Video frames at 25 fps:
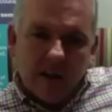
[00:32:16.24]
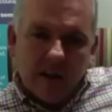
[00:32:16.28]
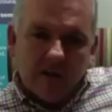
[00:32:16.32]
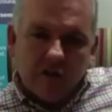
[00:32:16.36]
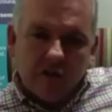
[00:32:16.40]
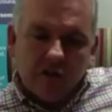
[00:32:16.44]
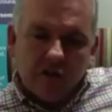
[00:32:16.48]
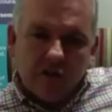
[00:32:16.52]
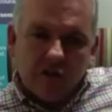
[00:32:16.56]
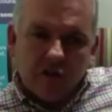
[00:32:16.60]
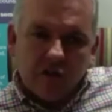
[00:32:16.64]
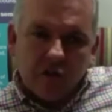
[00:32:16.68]

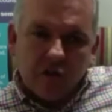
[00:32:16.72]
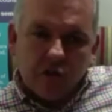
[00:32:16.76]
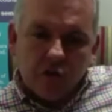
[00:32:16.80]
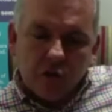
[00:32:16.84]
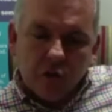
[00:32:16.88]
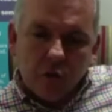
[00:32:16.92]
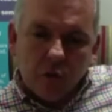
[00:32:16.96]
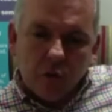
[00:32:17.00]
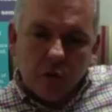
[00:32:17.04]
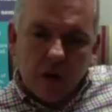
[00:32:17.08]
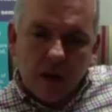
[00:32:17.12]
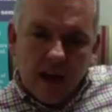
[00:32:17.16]
just
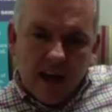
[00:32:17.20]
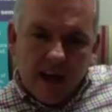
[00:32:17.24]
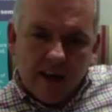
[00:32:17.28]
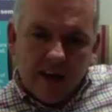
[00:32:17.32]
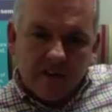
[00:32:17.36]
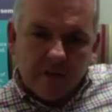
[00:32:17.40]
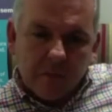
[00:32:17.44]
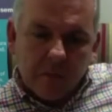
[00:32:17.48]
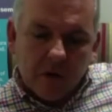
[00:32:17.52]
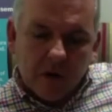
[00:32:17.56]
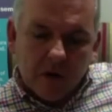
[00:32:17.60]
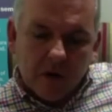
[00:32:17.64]
two
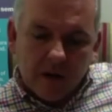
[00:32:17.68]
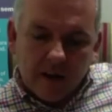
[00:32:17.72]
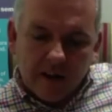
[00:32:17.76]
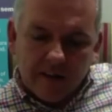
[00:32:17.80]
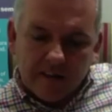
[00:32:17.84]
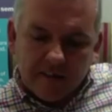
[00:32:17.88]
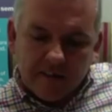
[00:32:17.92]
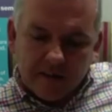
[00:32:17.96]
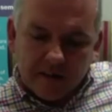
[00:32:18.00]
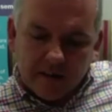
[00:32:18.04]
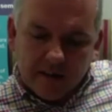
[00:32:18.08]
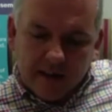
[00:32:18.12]
last
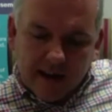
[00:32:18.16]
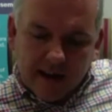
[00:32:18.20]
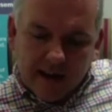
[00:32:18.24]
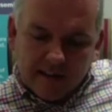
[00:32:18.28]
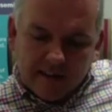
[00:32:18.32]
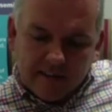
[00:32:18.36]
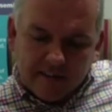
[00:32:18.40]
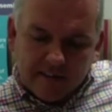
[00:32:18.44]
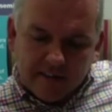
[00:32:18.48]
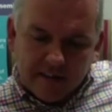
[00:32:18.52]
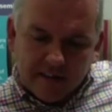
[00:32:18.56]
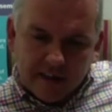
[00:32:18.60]
points on that,
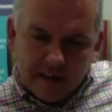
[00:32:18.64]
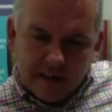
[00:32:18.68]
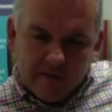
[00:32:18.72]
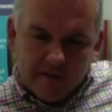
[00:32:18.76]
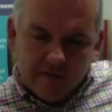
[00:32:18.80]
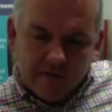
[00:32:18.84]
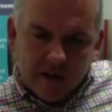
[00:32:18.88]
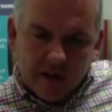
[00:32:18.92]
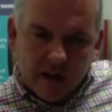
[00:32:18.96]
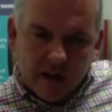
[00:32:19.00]
Steve.